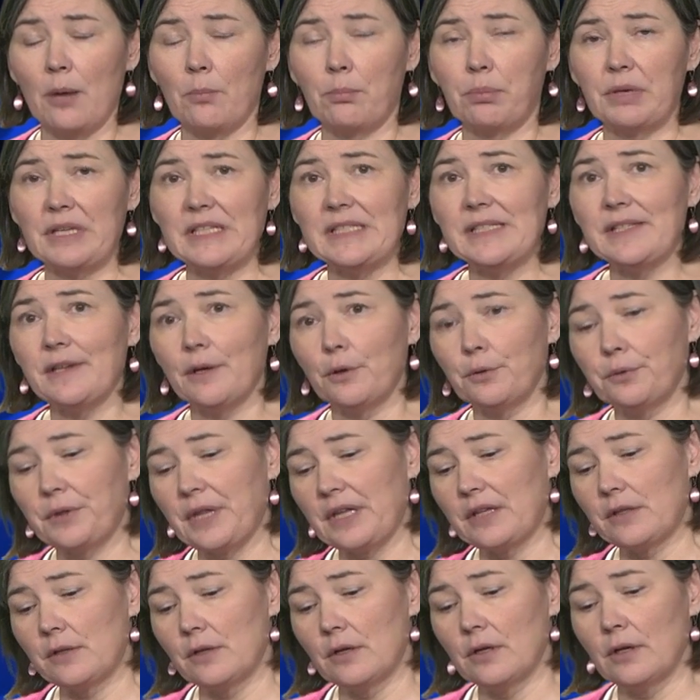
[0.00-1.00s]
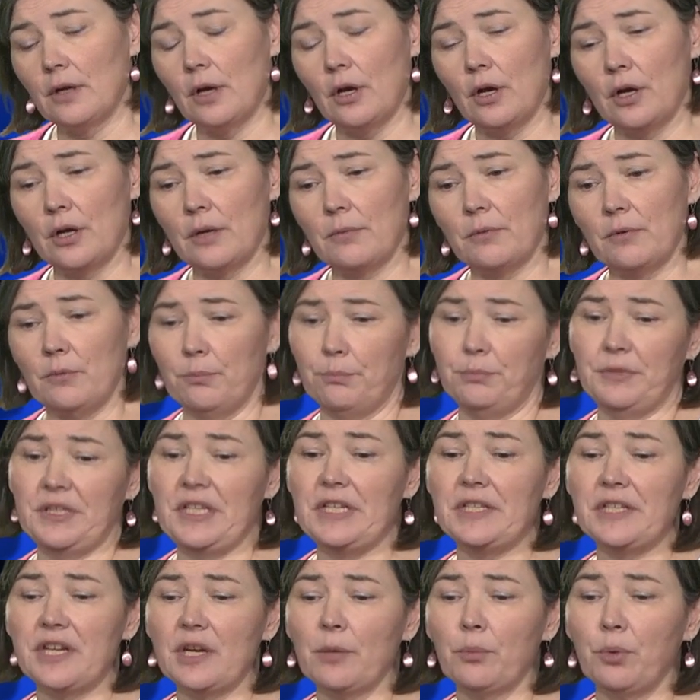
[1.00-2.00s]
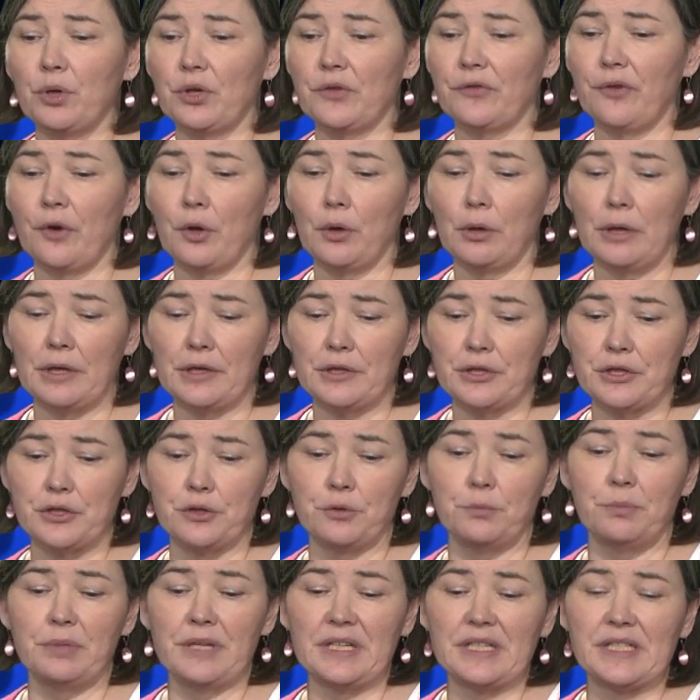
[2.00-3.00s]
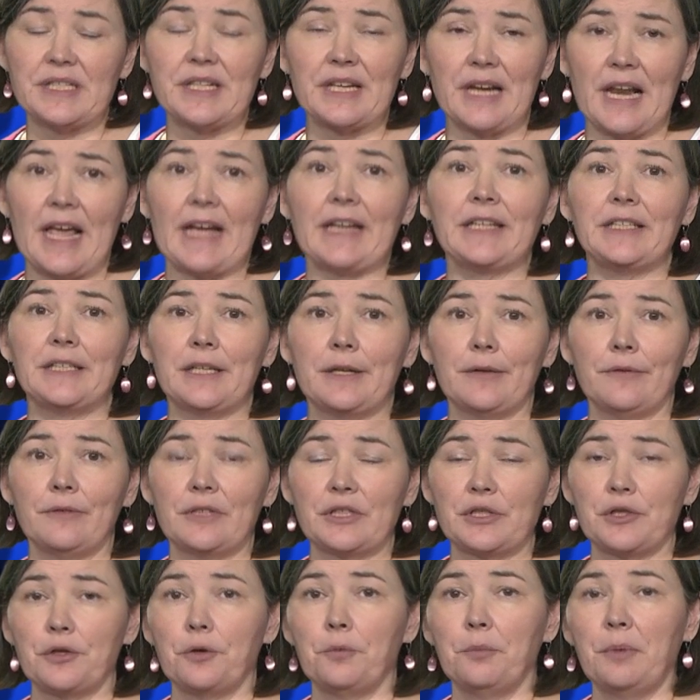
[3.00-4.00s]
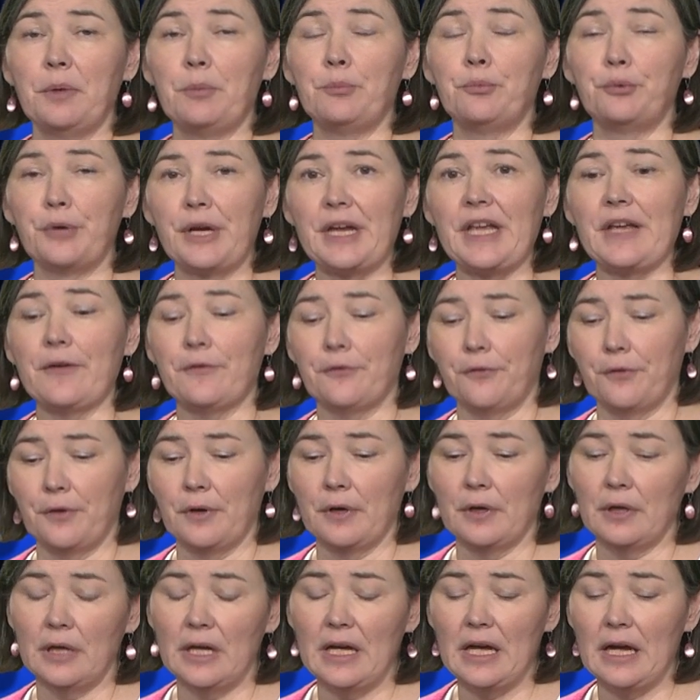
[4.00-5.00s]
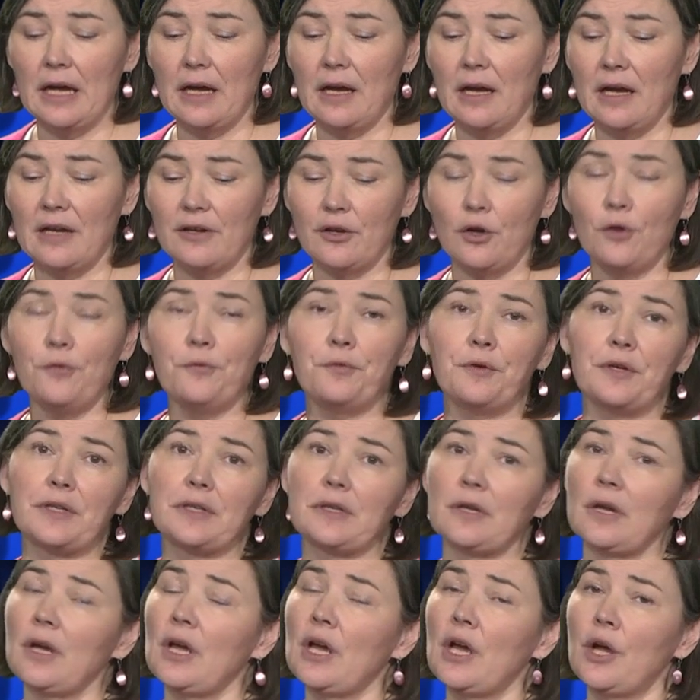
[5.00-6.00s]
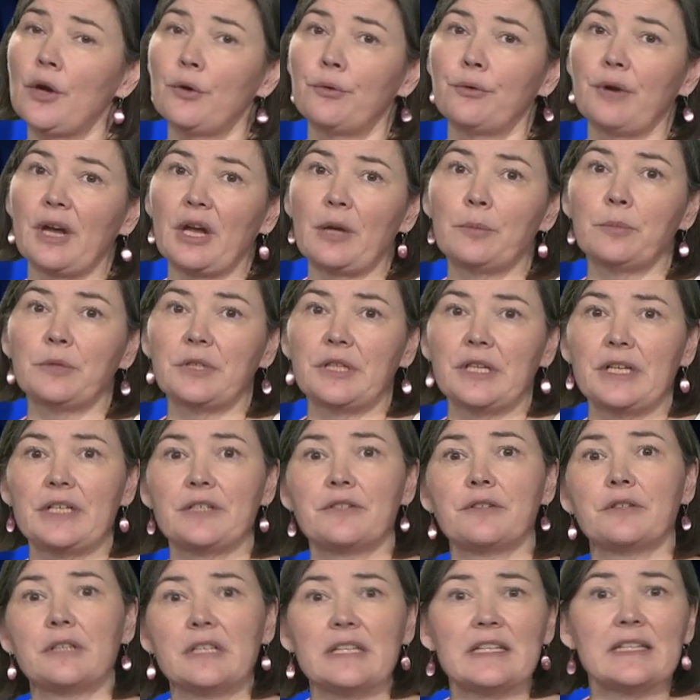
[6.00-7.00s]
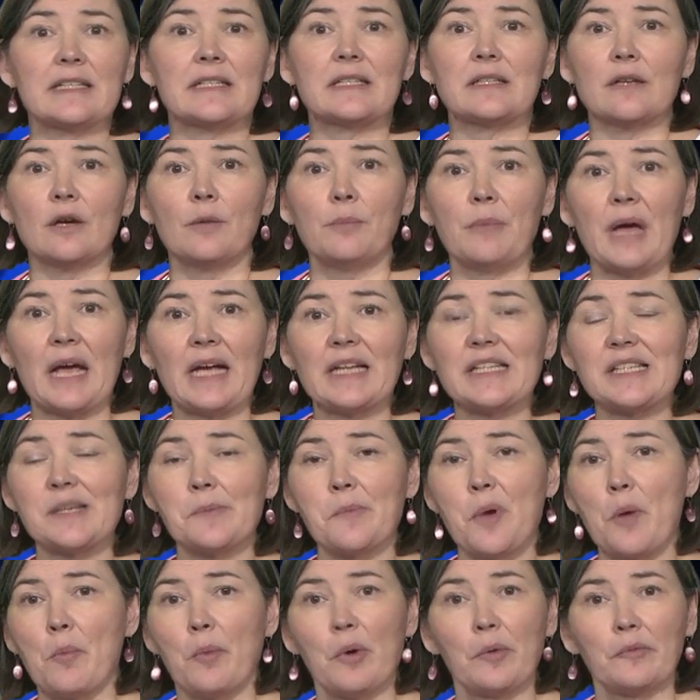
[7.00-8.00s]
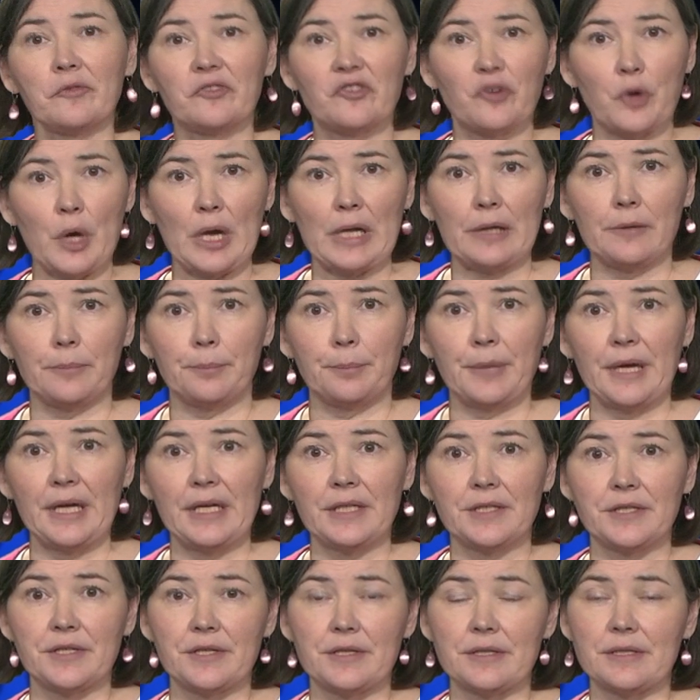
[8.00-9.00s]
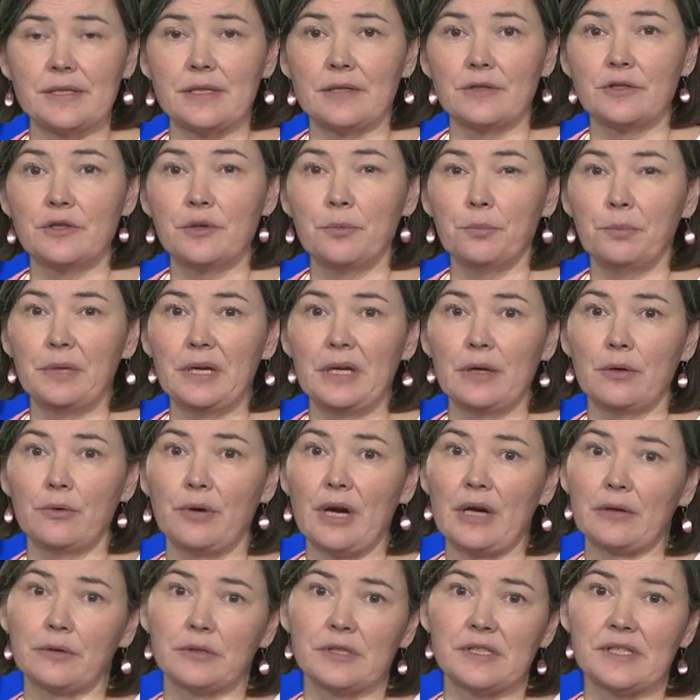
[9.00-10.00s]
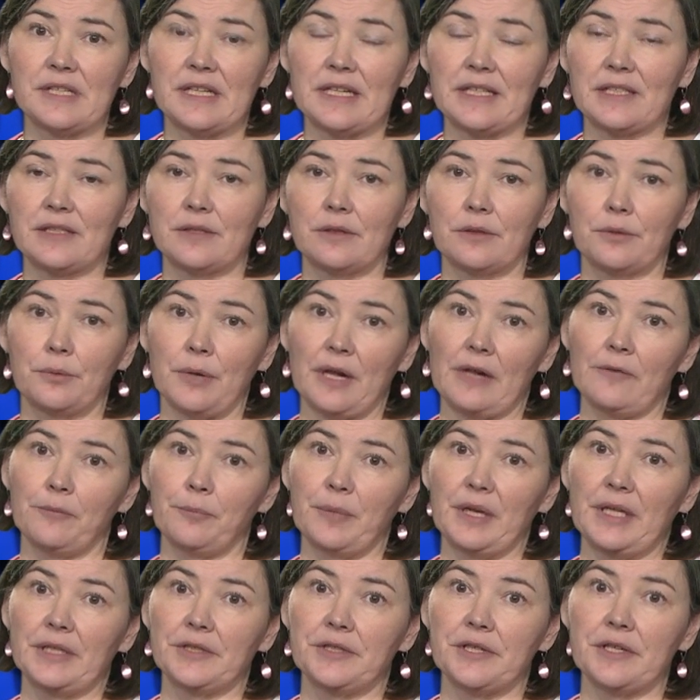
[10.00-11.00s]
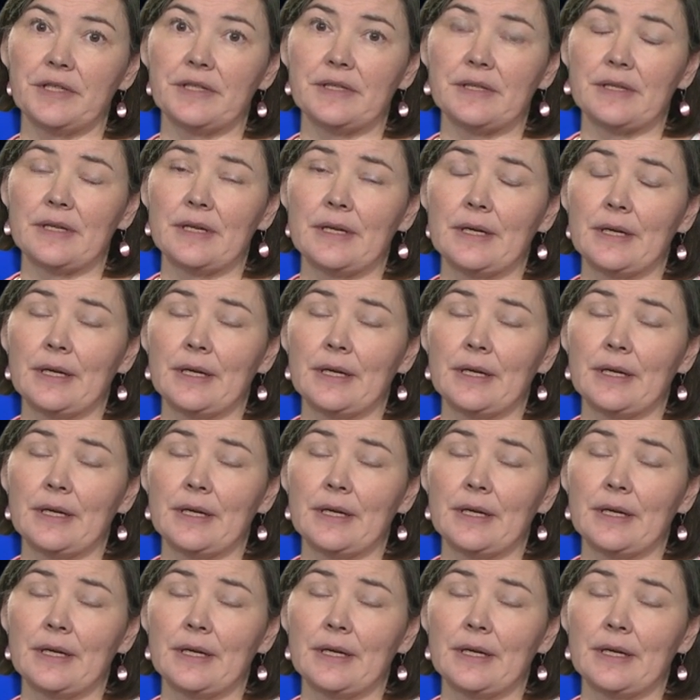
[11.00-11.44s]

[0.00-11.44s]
Please note that the teaching portfolio should be selective, it should be brief. and often a recommendation is a maximum of 12 pages. It should be around 6 to 12 pages.